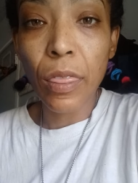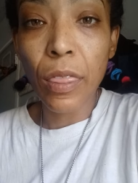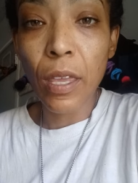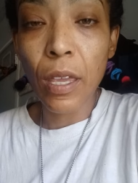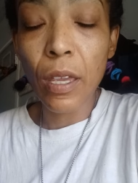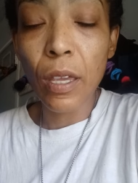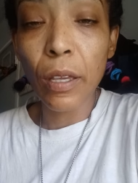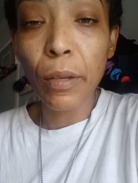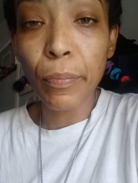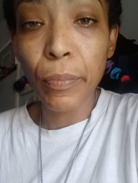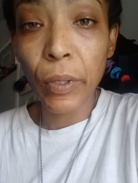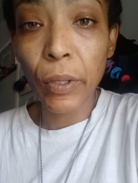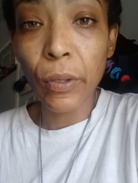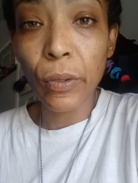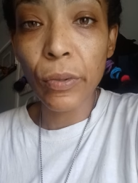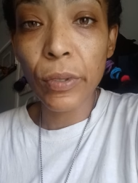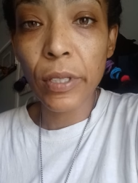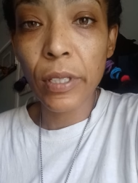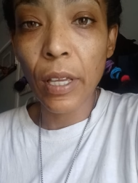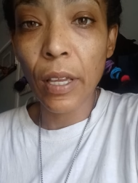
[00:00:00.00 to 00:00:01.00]
The
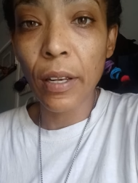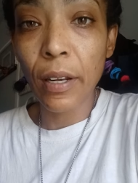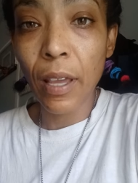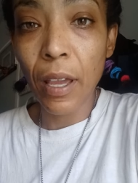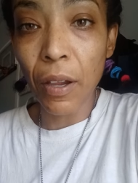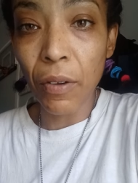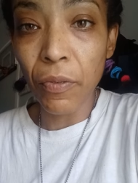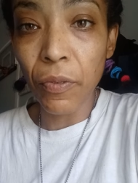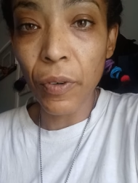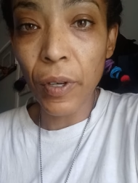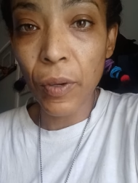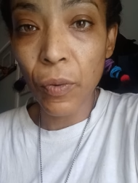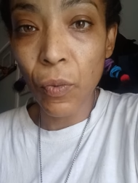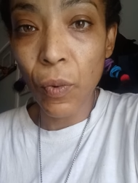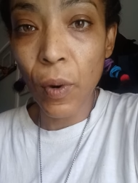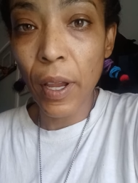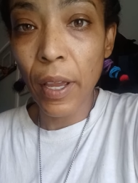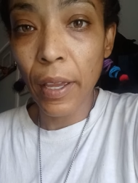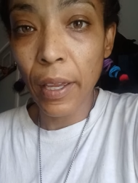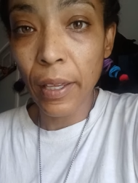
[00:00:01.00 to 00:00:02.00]
abuse in every
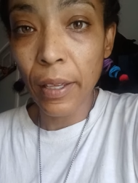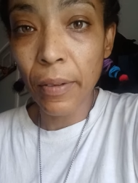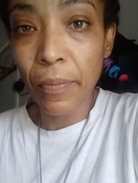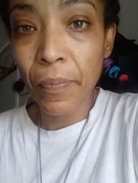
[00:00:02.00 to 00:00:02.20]
way.